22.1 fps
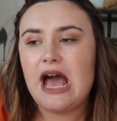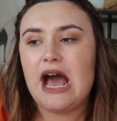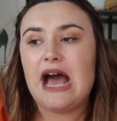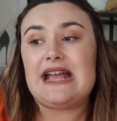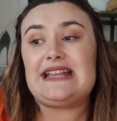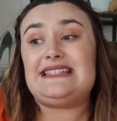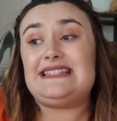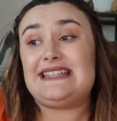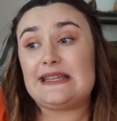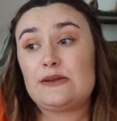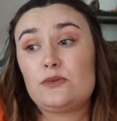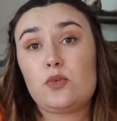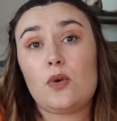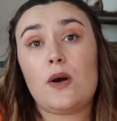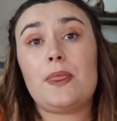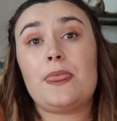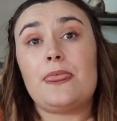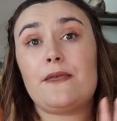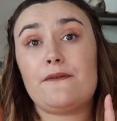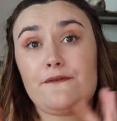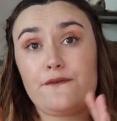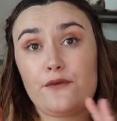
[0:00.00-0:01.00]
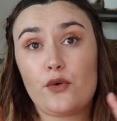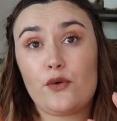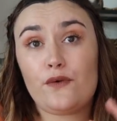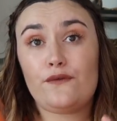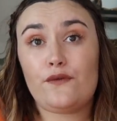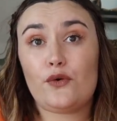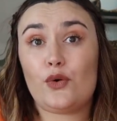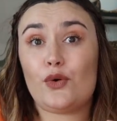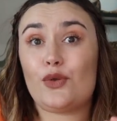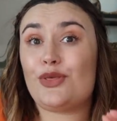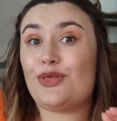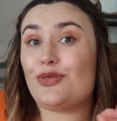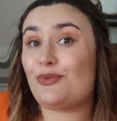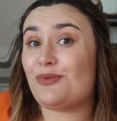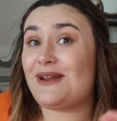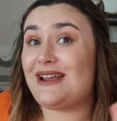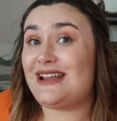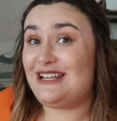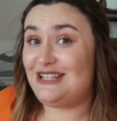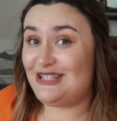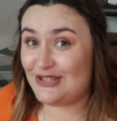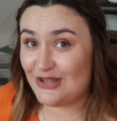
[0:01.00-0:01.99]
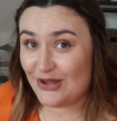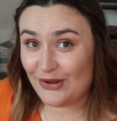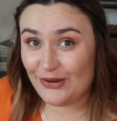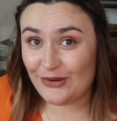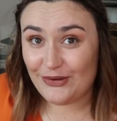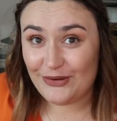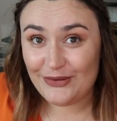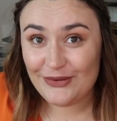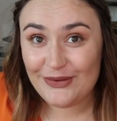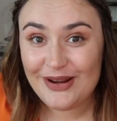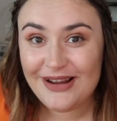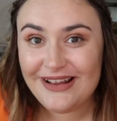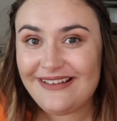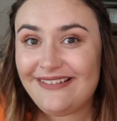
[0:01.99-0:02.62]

I did want the 4432,